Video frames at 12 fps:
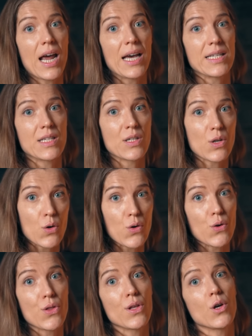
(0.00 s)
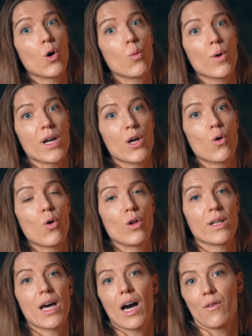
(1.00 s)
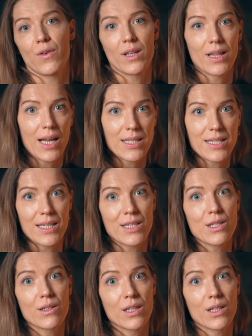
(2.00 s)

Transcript: has this earthy, or what I call café latte